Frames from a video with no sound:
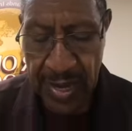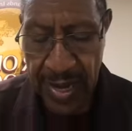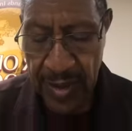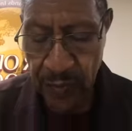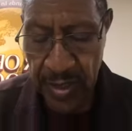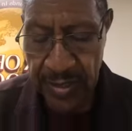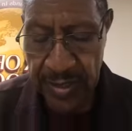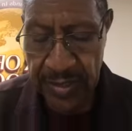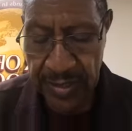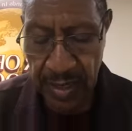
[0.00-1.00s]
and when
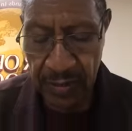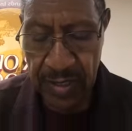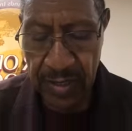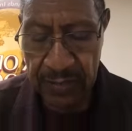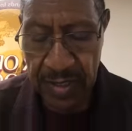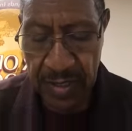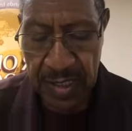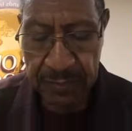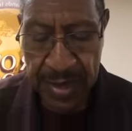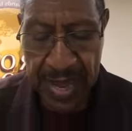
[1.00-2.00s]
he saw him,
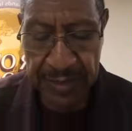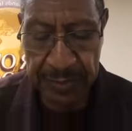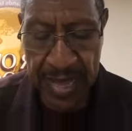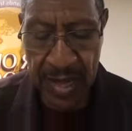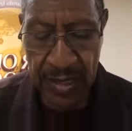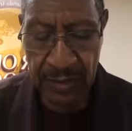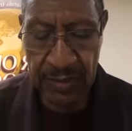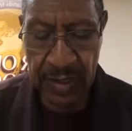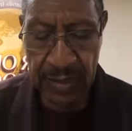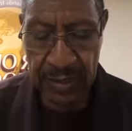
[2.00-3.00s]
he passed by on
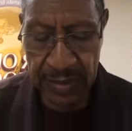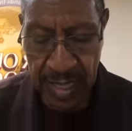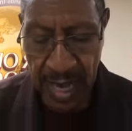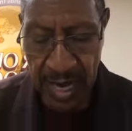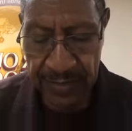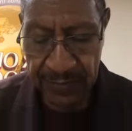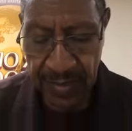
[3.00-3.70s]
the other side.